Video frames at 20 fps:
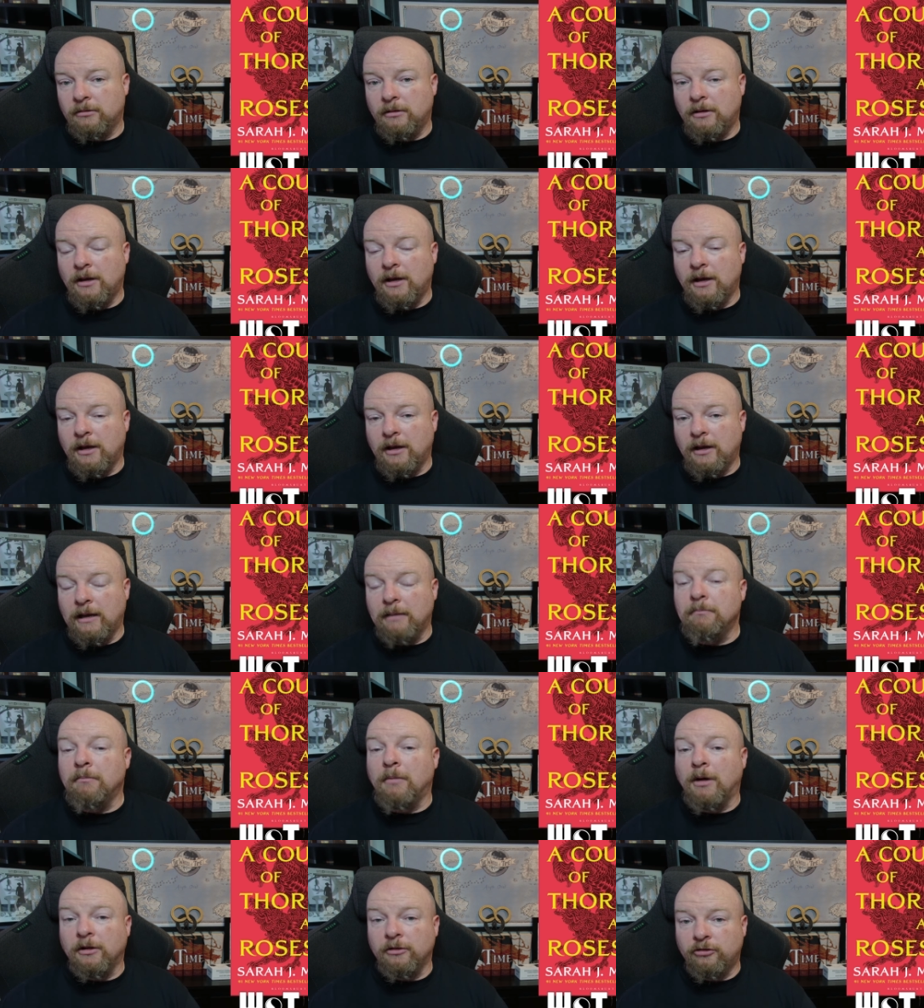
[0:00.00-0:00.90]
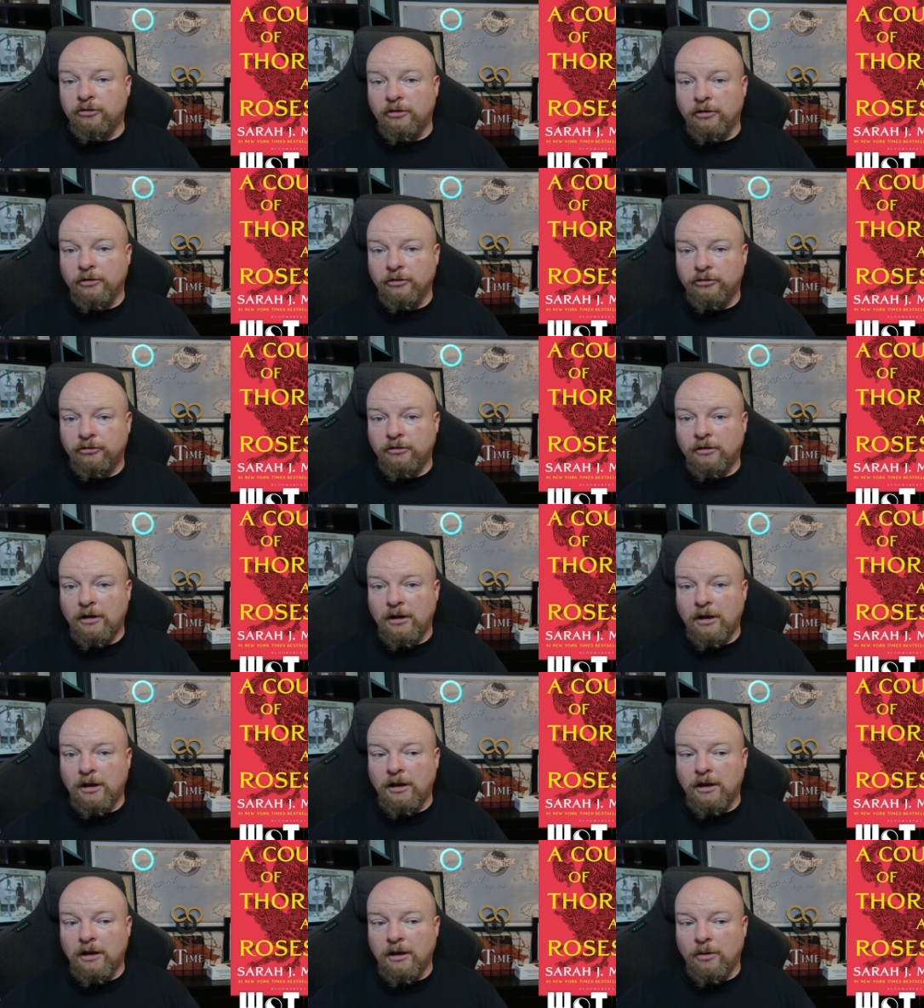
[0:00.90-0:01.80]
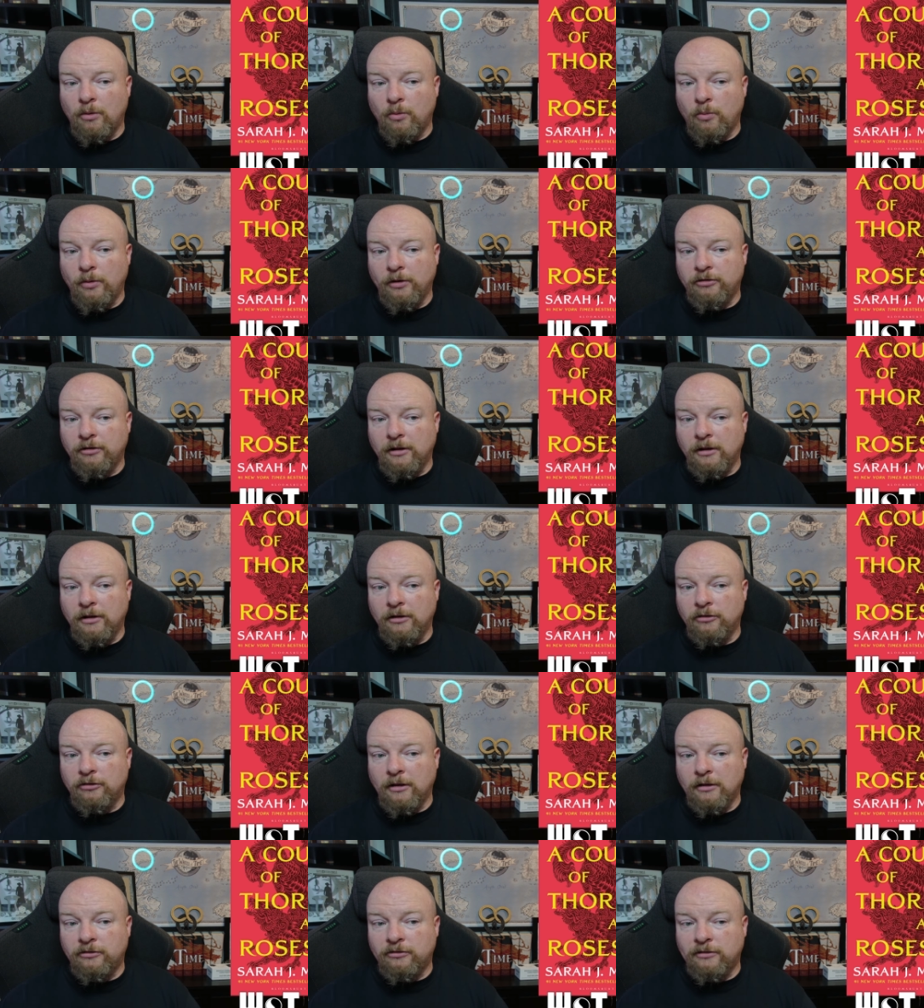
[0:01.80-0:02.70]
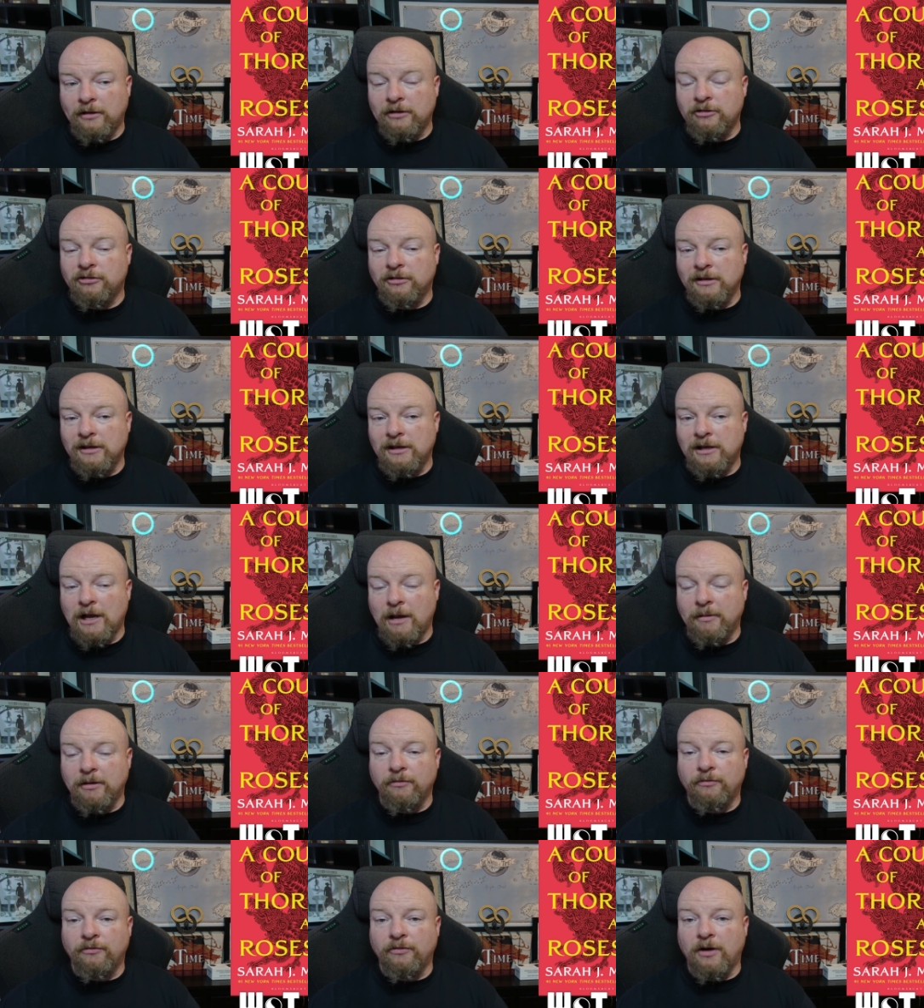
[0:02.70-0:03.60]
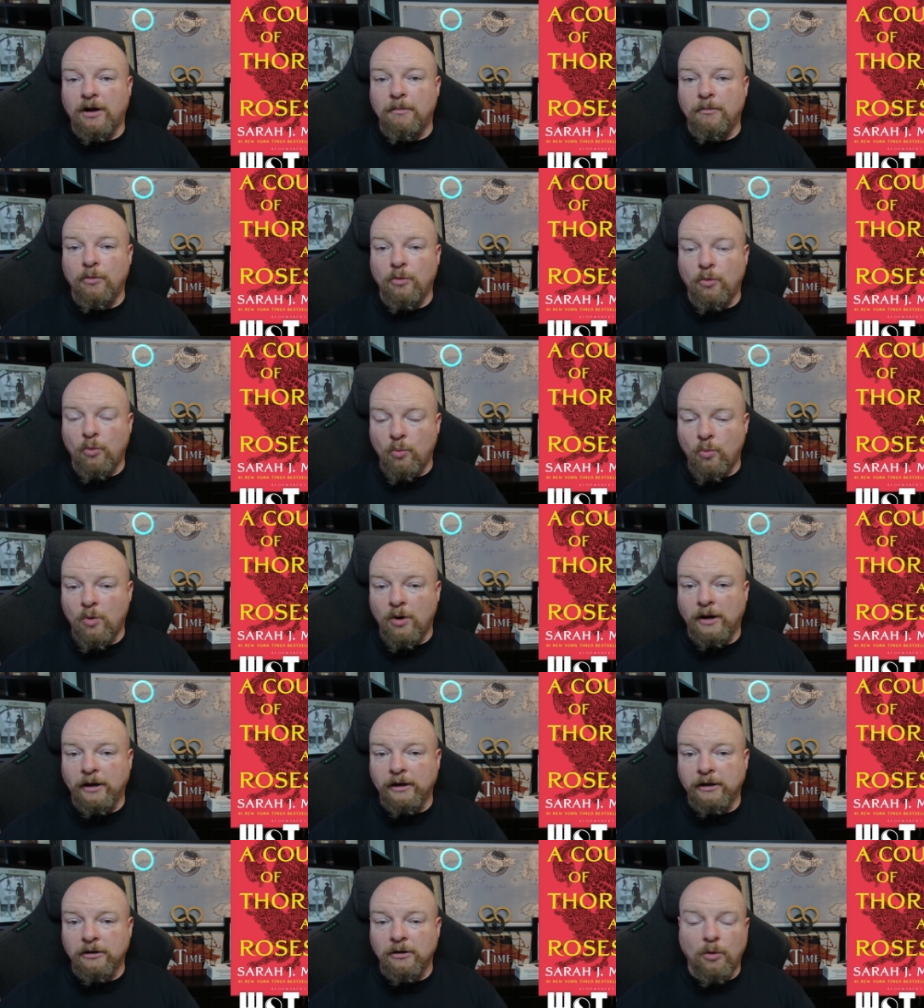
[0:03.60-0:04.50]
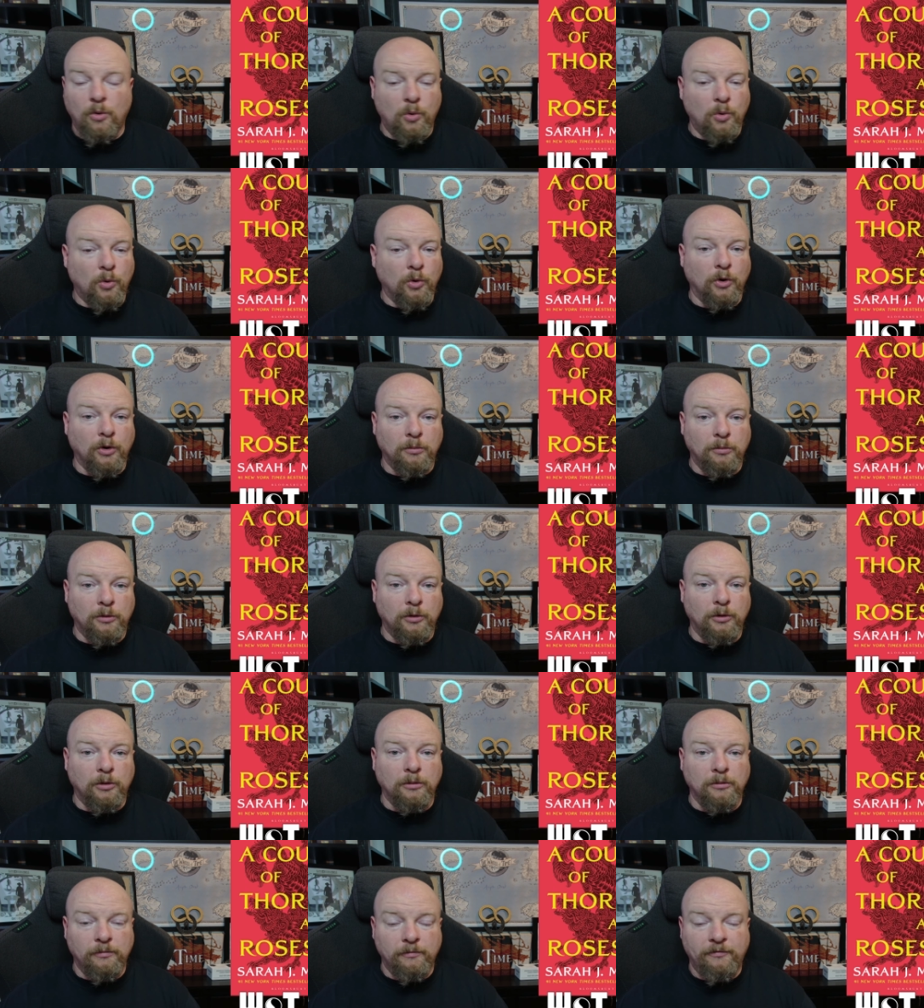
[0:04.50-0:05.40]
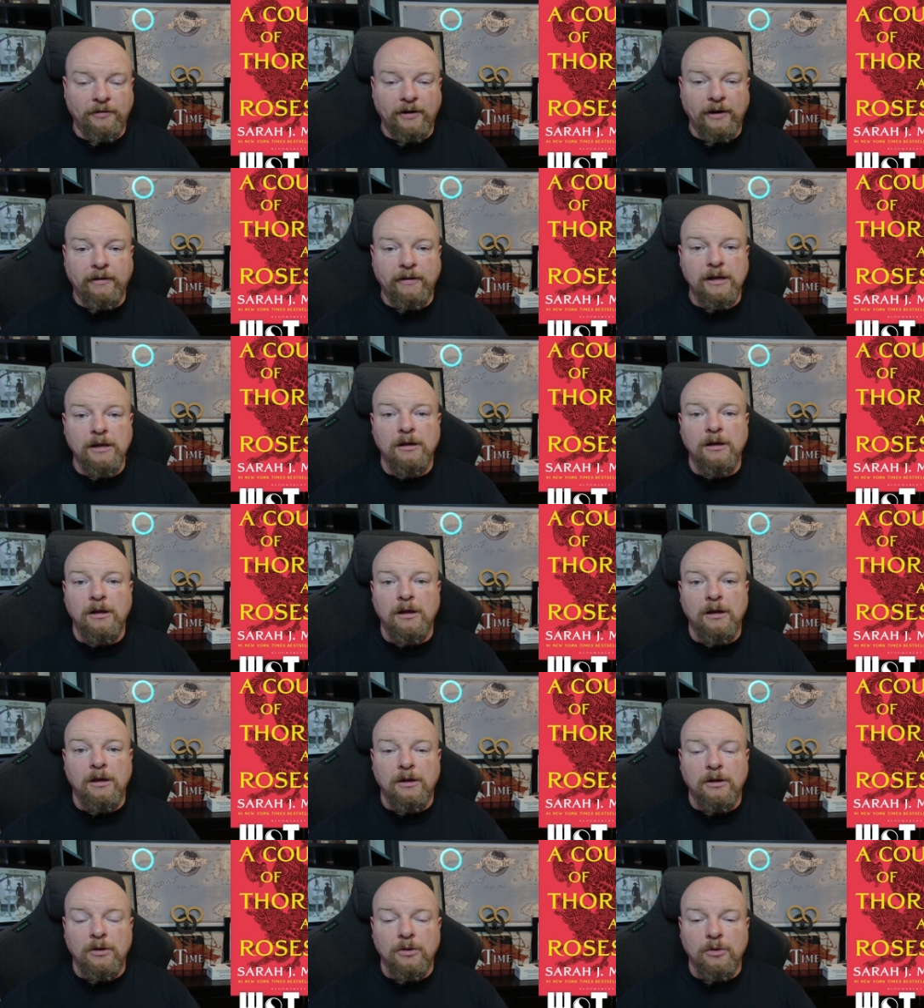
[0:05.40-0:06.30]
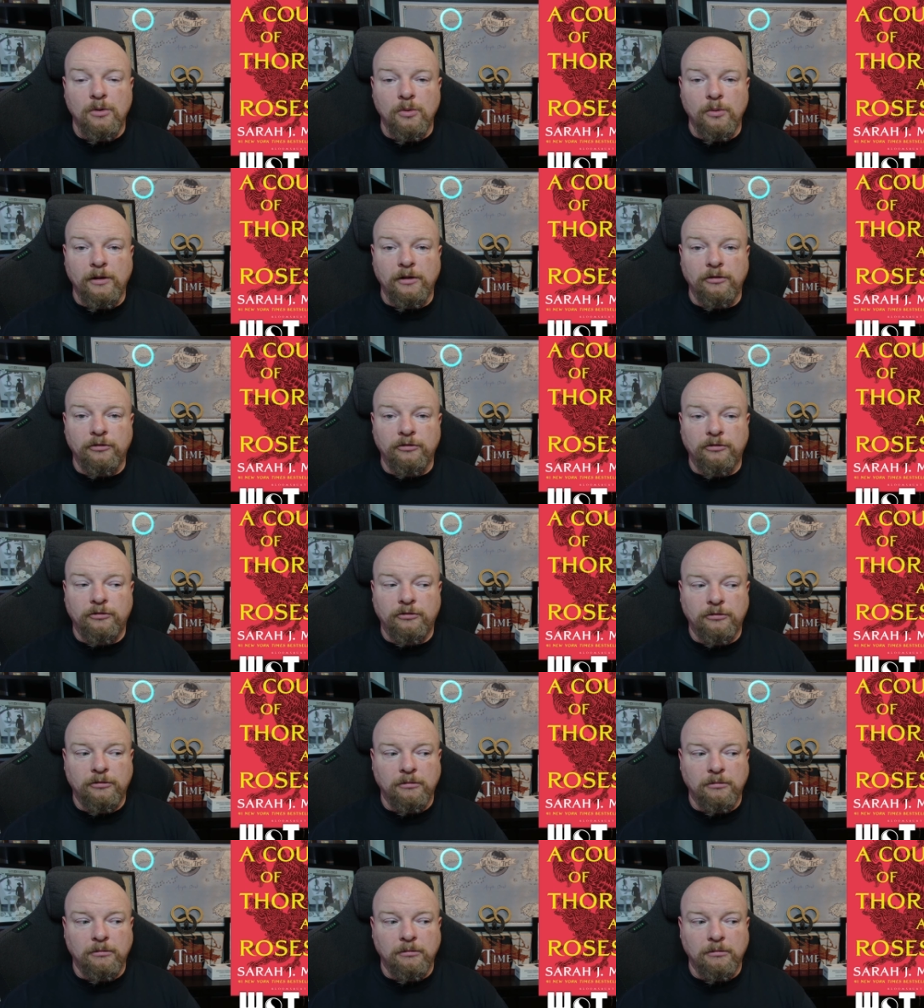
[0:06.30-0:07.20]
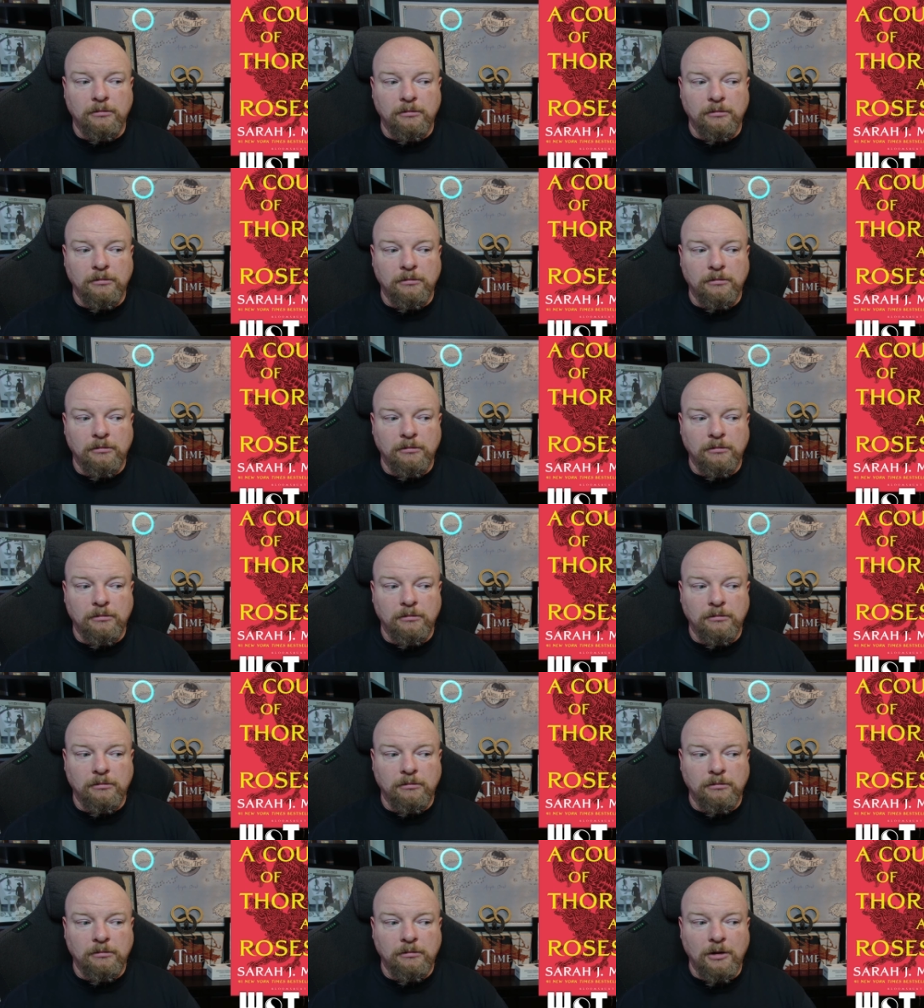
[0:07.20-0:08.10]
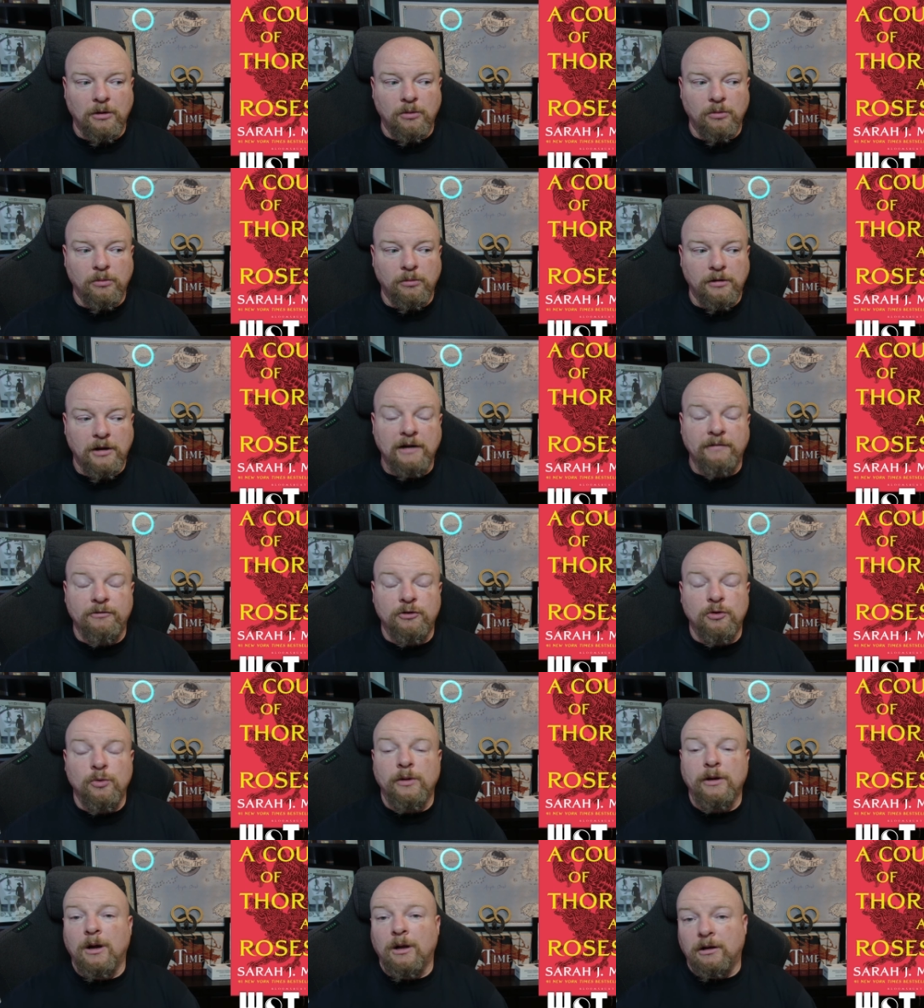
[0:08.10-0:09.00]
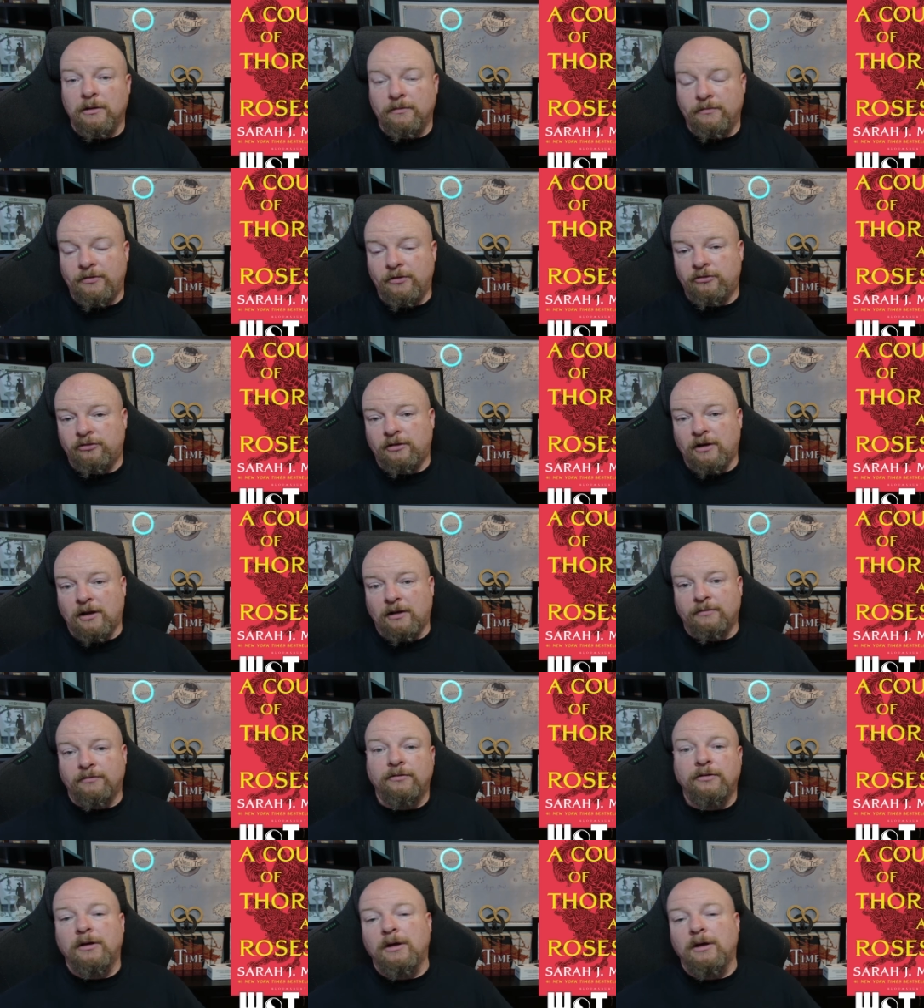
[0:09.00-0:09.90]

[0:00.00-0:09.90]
Uh, and monsters, uh, which is essentially coming from one horrible fairy who is, you know, kind of doing all of this stuff.